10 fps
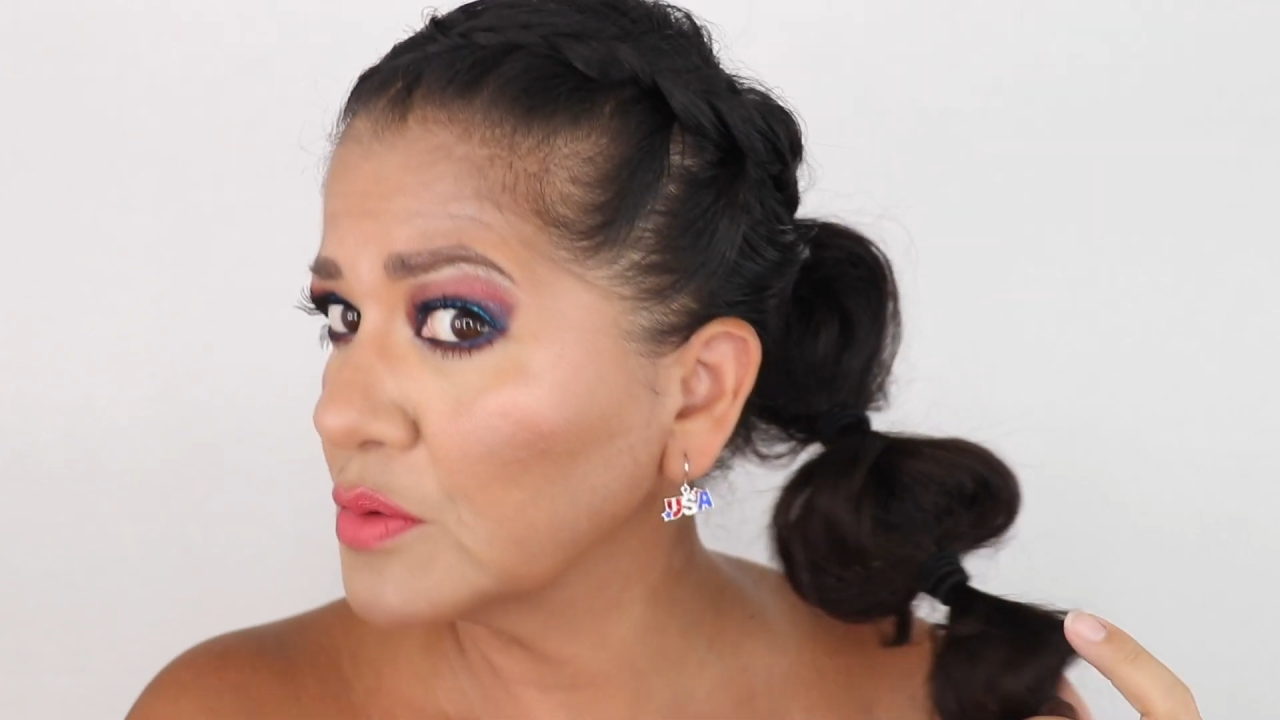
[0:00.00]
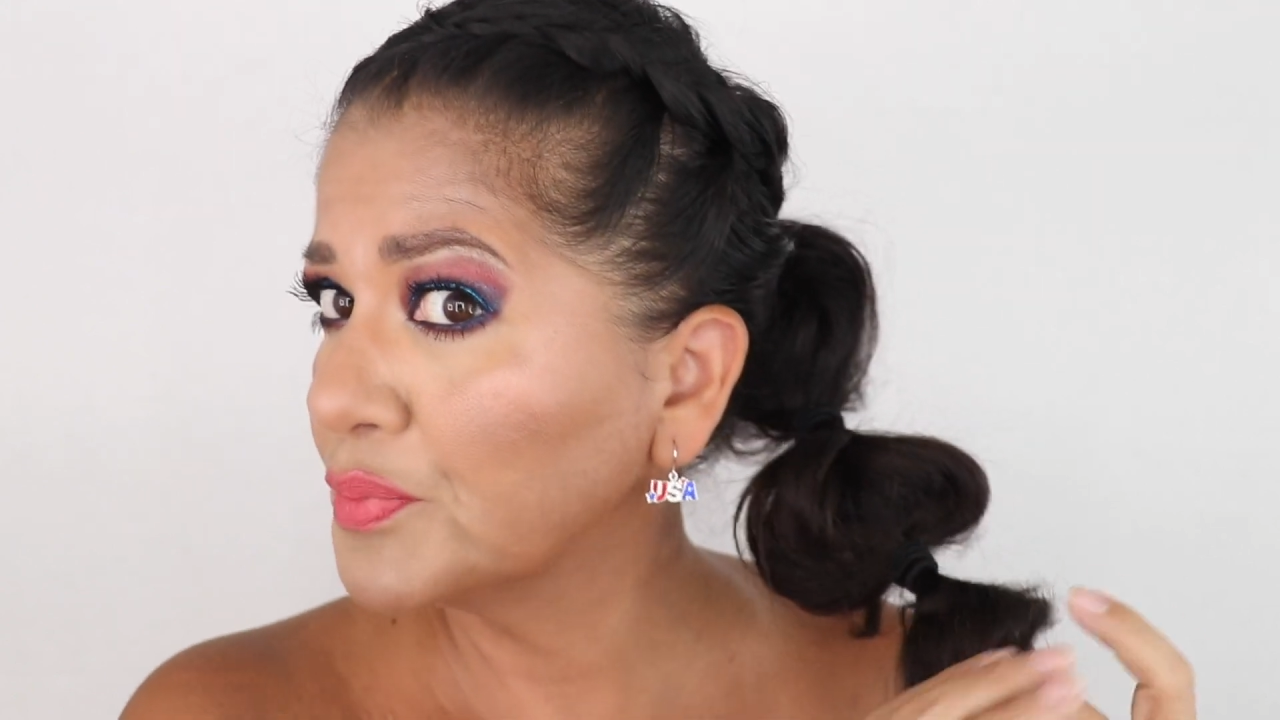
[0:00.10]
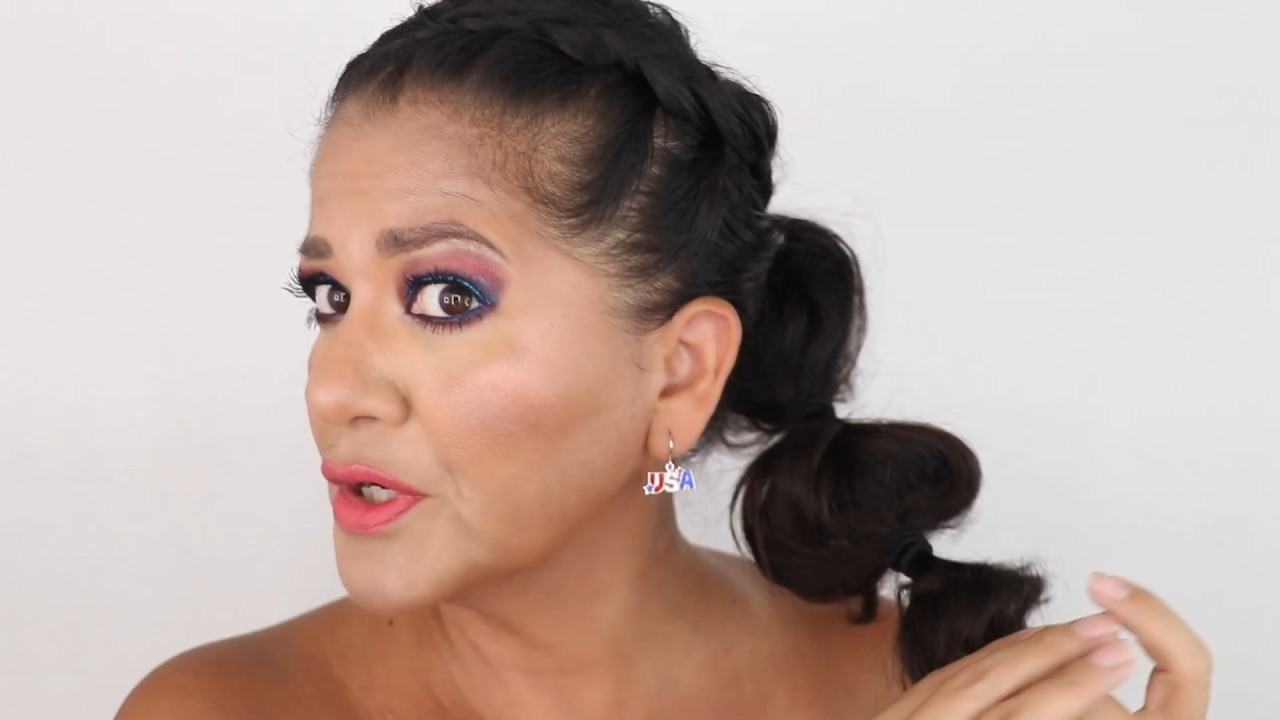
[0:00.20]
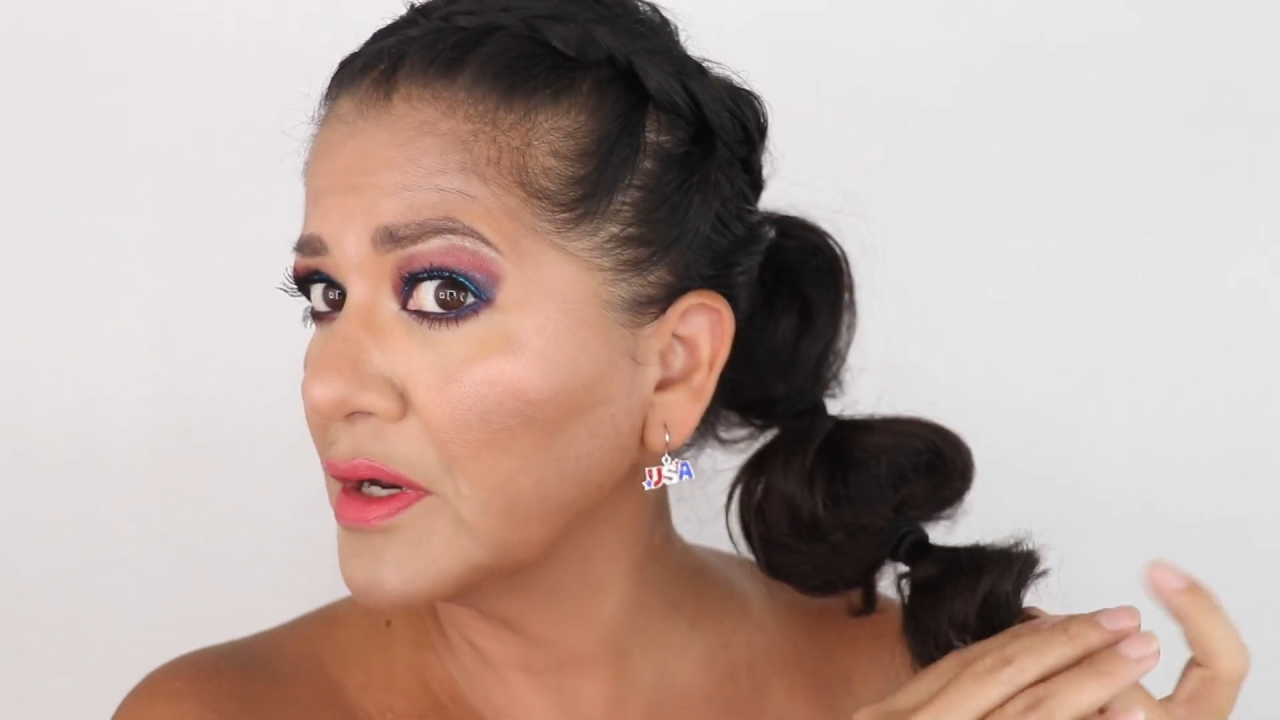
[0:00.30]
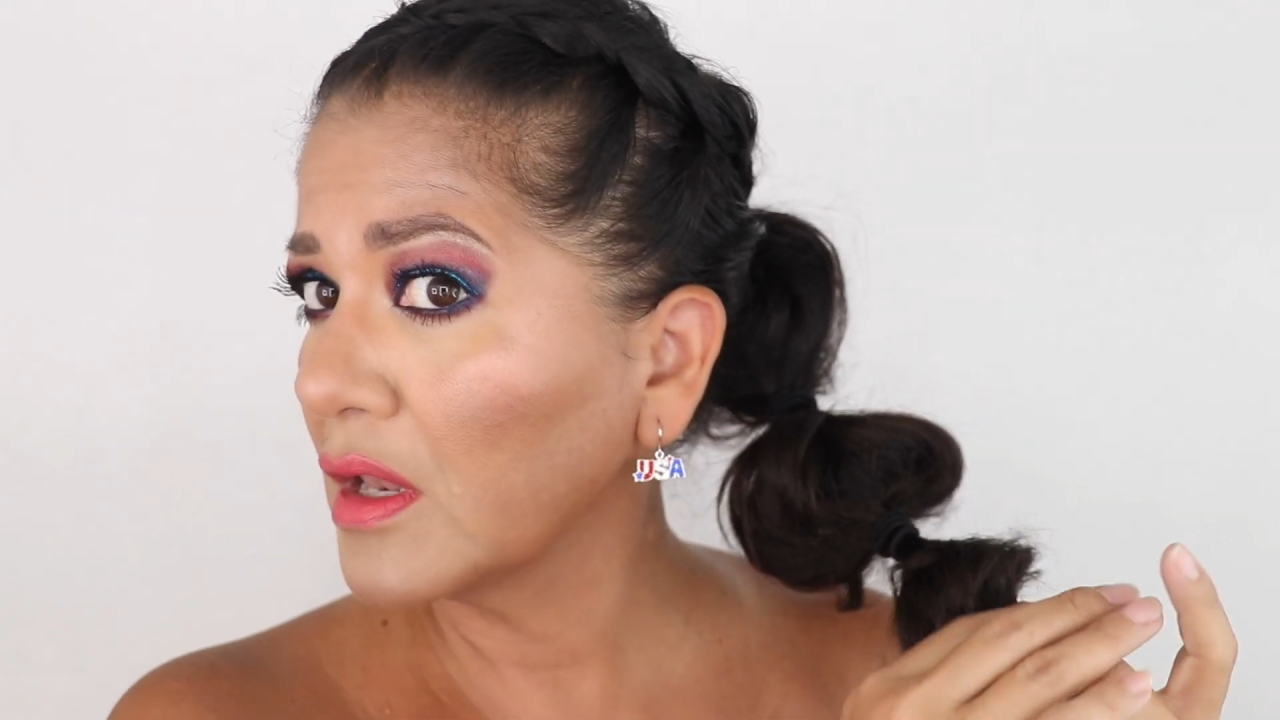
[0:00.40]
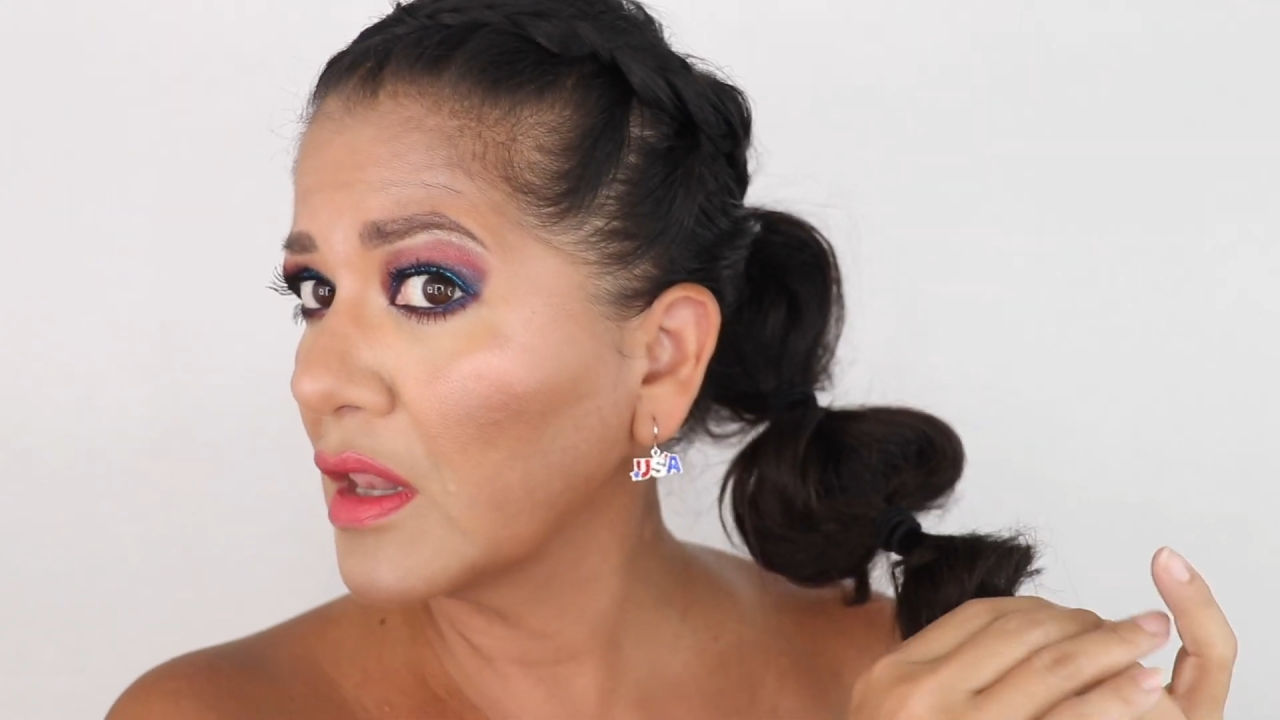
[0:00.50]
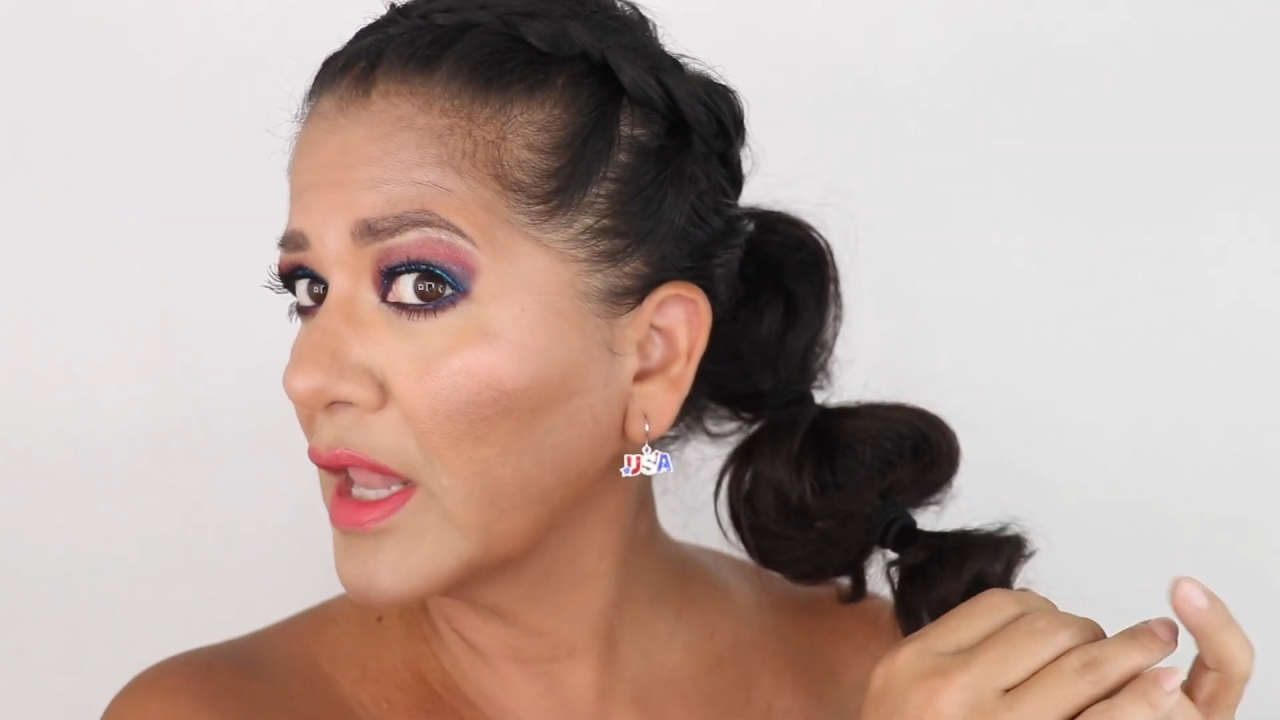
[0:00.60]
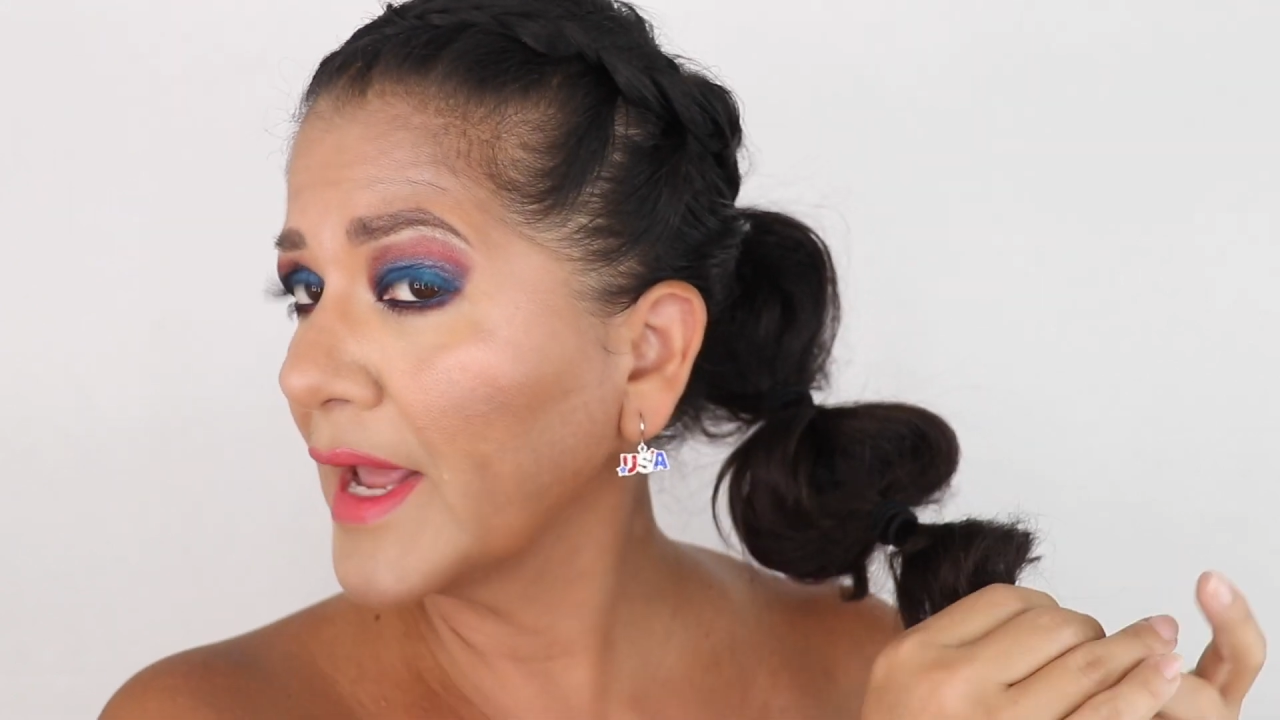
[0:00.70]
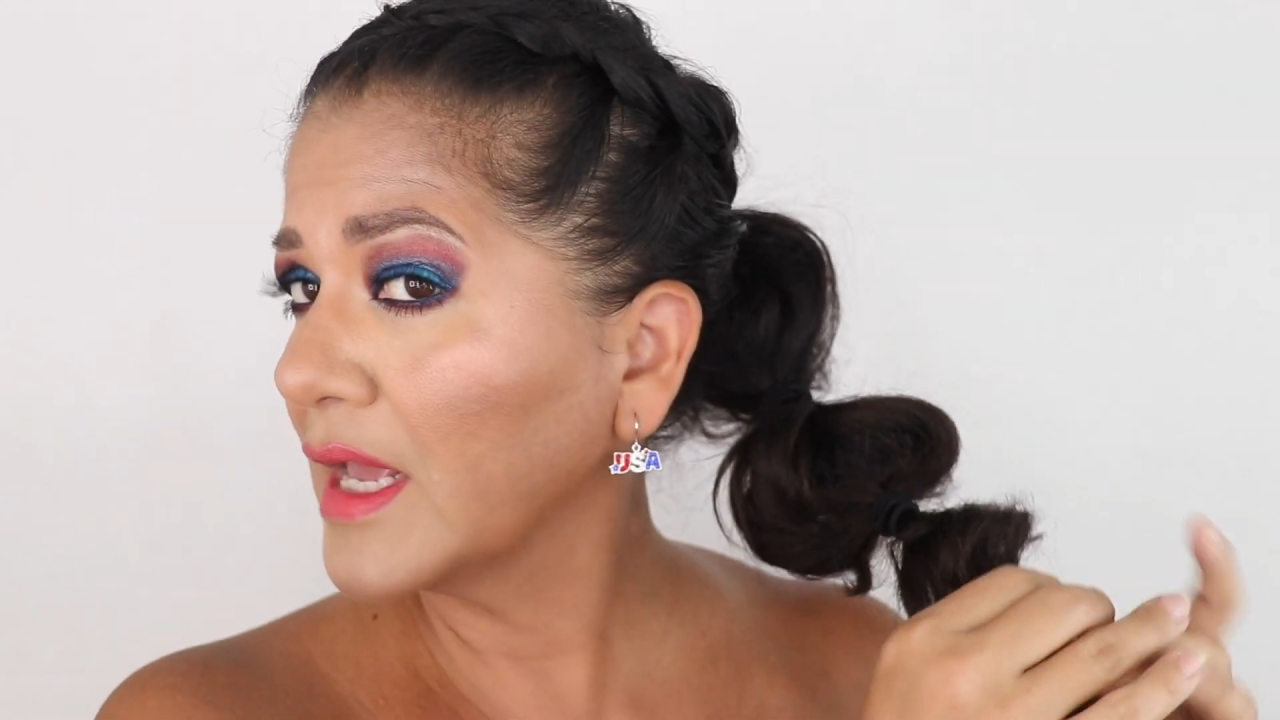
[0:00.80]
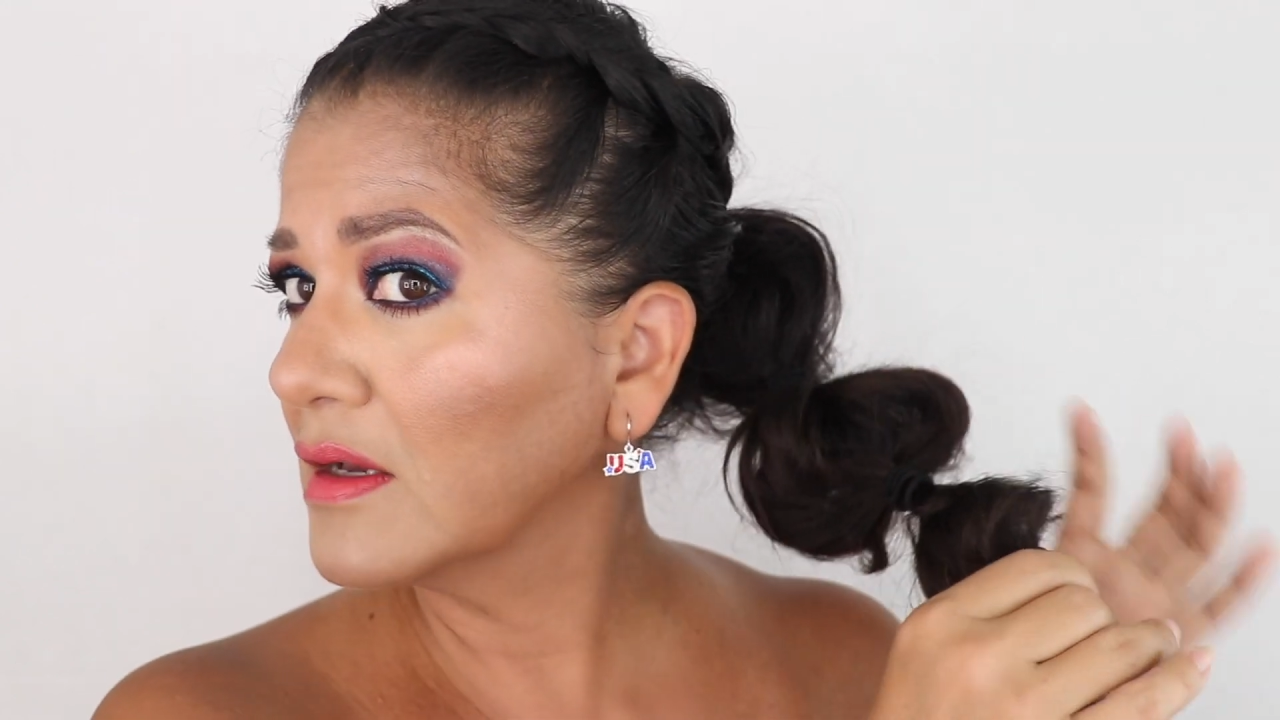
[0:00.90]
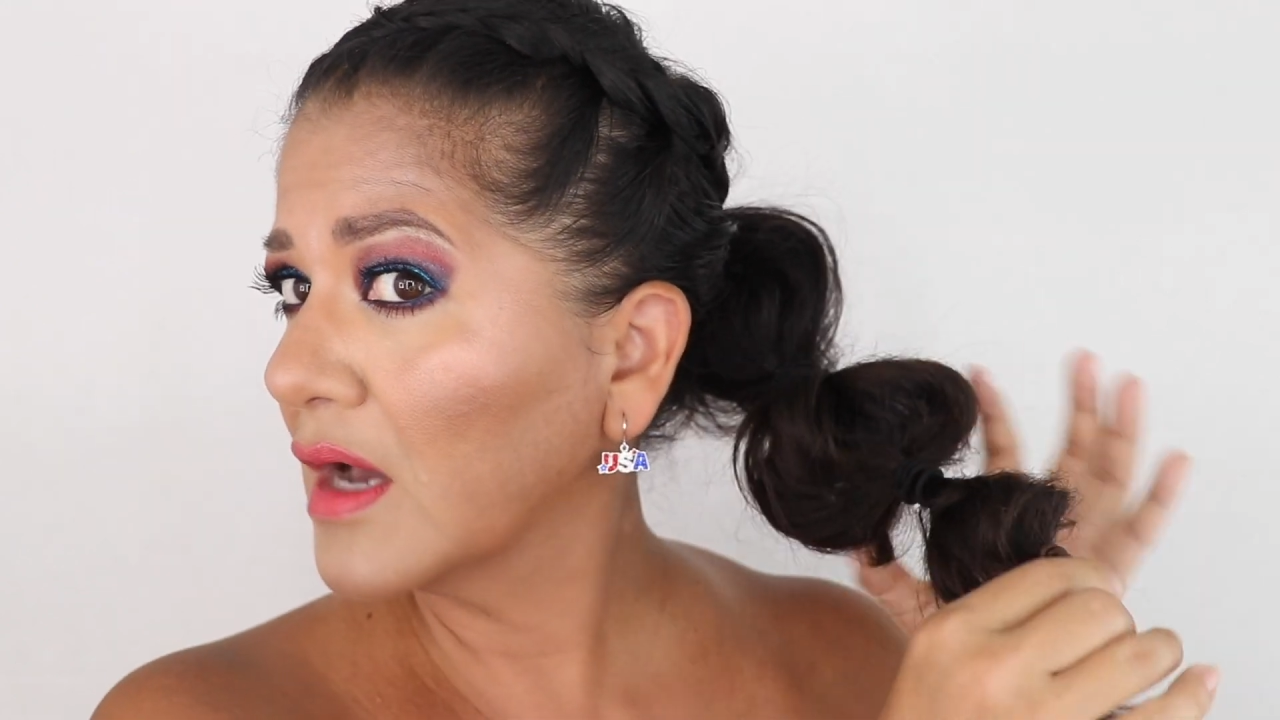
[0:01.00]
to put like,